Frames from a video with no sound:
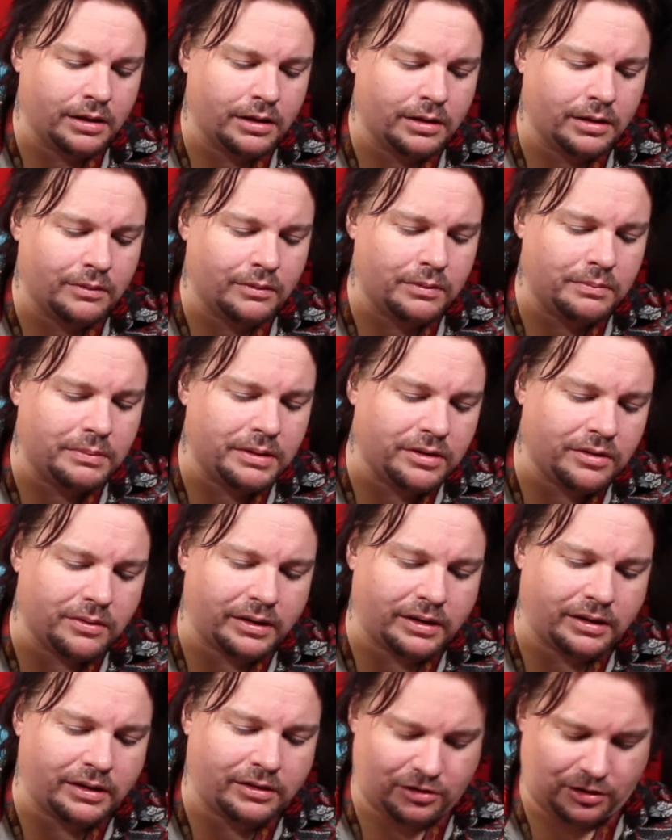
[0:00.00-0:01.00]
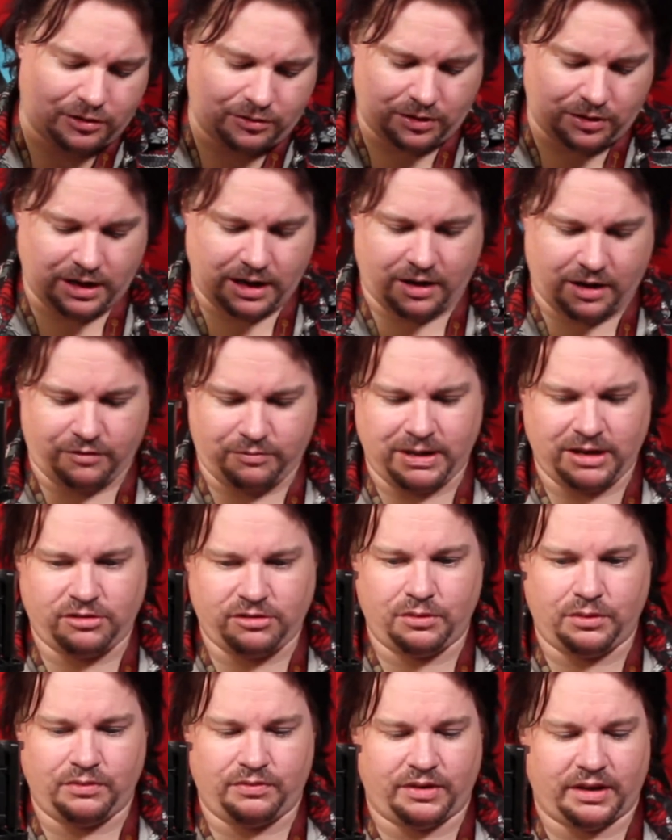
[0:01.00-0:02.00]
What am I doing? So yeah, I've made 2
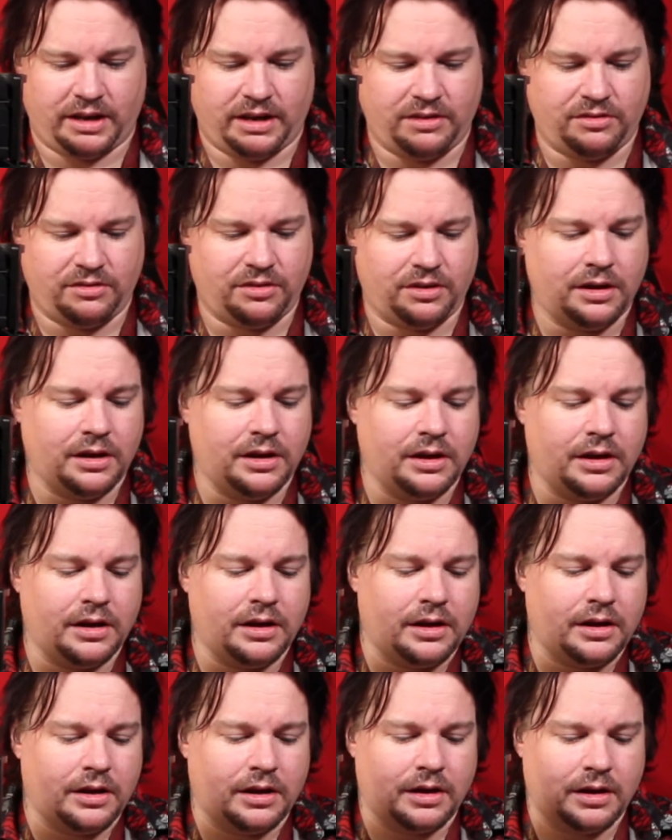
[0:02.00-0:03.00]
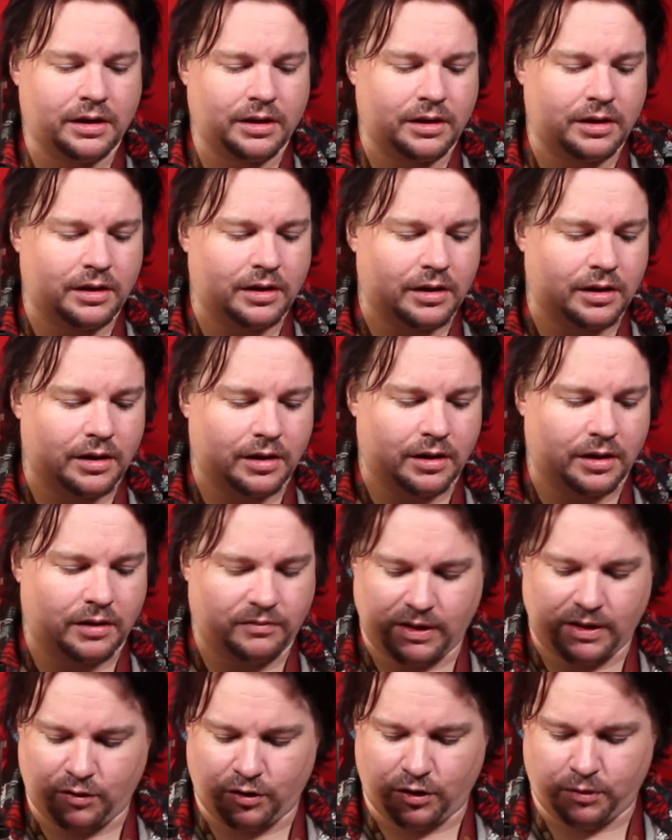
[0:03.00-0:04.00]
of these. I've
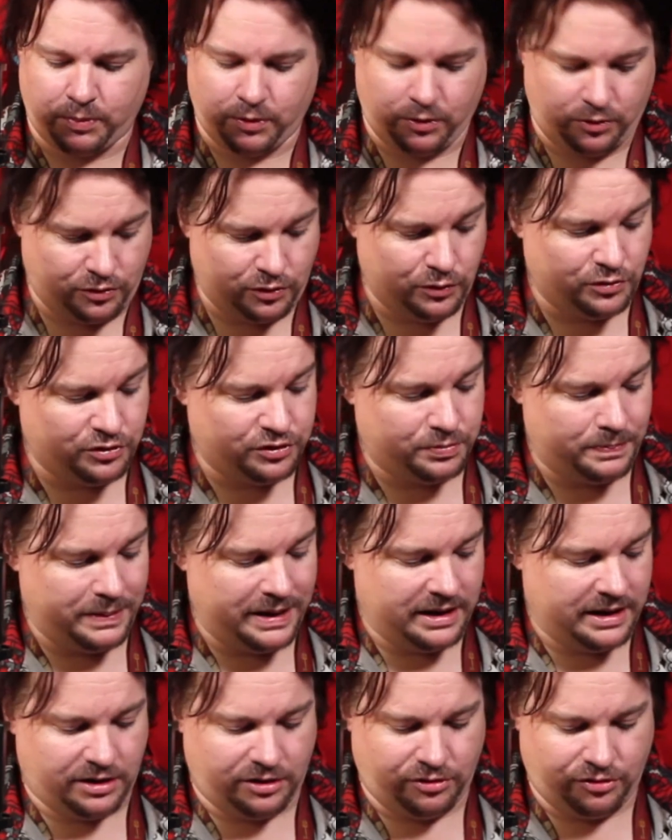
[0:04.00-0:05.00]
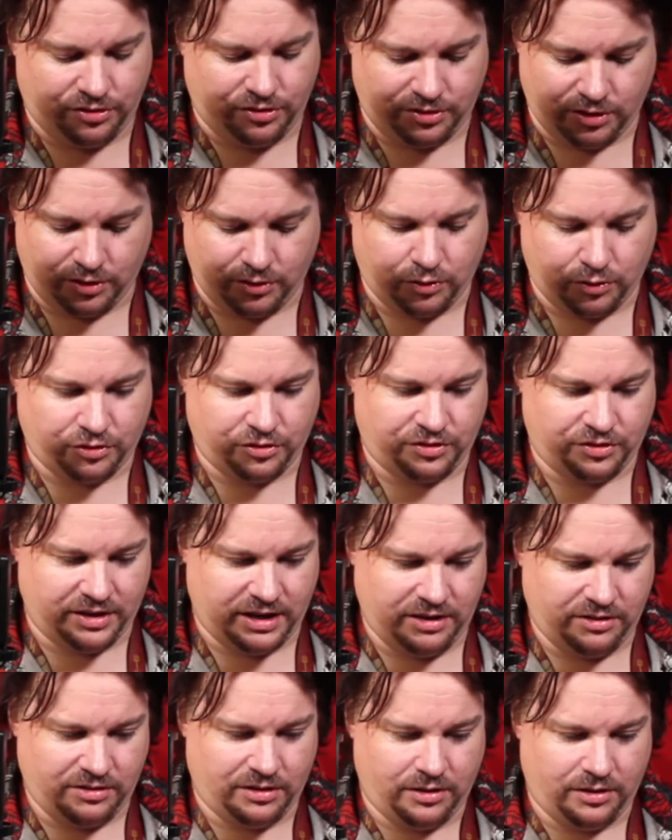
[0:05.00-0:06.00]
now got to put 2 spears across
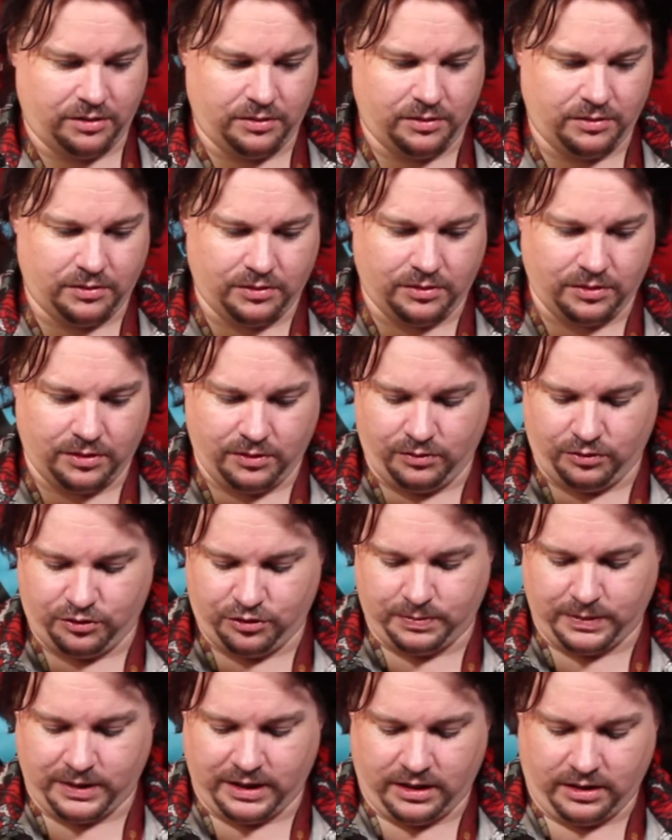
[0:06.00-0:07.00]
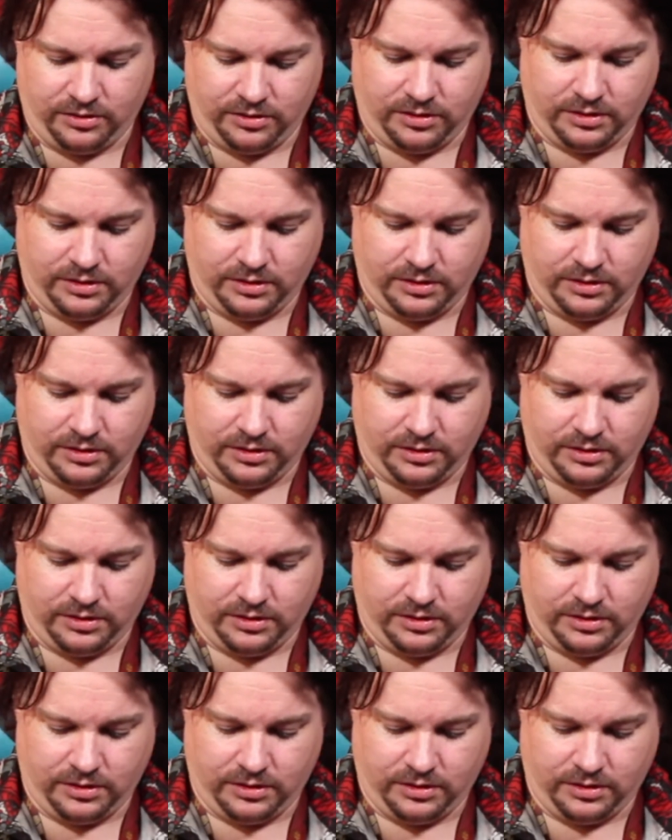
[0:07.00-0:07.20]
these. Oh, spears.